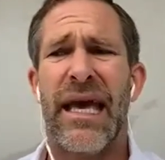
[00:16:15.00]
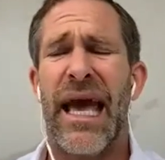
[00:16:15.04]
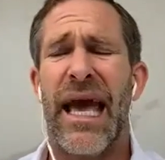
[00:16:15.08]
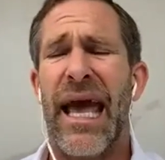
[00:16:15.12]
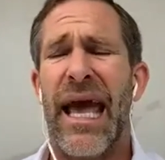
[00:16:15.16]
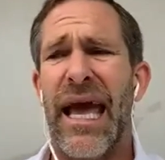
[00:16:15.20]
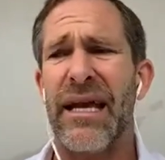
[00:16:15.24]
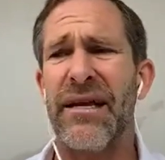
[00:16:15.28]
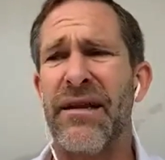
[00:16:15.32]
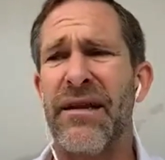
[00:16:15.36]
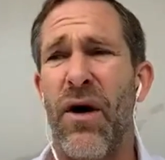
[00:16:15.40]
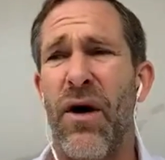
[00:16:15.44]

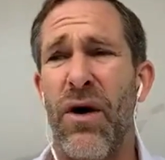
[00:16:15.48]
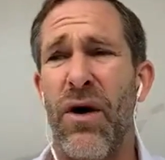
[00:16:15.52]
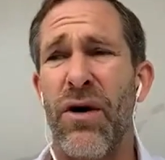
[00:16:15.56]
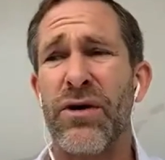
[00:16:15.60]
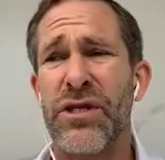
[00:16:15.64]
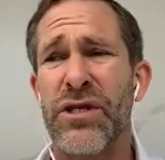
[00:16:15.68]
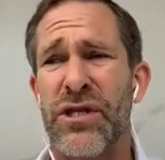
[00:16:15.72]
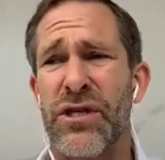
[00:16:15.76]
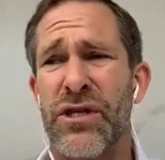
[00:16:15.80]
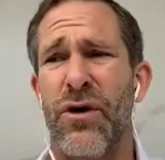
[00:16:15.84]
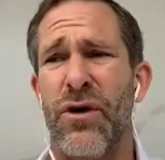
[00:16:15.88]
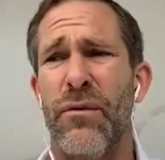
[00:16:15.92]
And
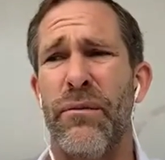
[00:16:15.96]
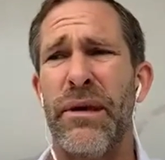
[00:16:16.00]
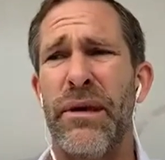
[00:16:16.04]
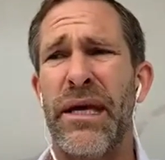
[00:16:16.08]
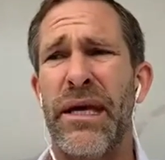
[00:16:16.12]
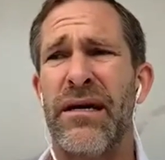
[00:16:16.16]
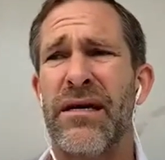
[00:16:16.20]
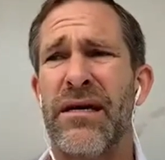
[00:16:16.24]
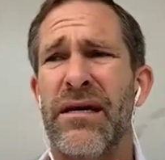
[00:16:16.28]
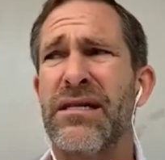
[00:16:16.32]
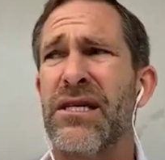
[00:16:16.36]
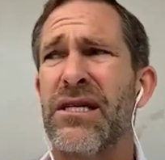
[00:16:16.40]
also,
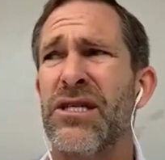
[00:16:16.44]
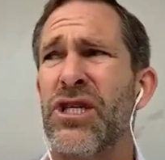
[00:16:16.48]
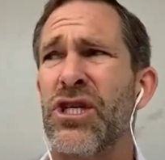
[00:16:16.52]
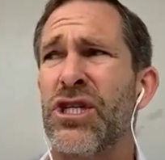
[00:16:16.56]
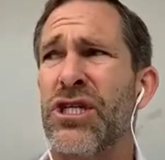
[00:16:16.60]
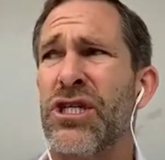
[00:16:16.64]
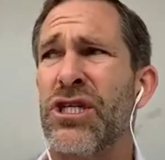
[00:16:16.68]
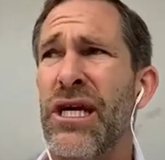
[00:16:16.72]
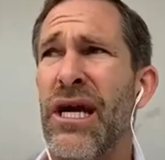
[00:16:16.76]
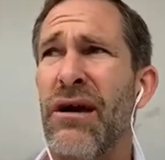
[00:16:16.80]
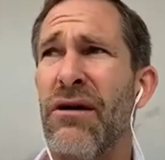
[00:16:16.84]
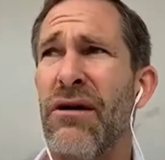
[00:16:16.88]
because it's
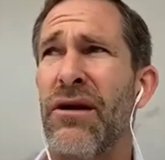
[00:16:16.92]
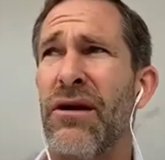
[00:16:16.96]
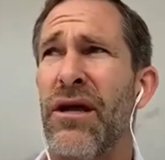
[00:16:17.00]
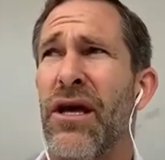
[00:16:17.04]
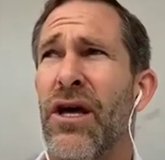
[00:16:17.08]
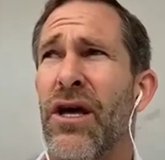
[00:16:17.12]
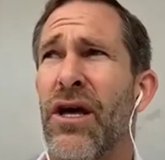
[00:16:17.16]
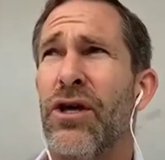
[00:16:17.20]
shared,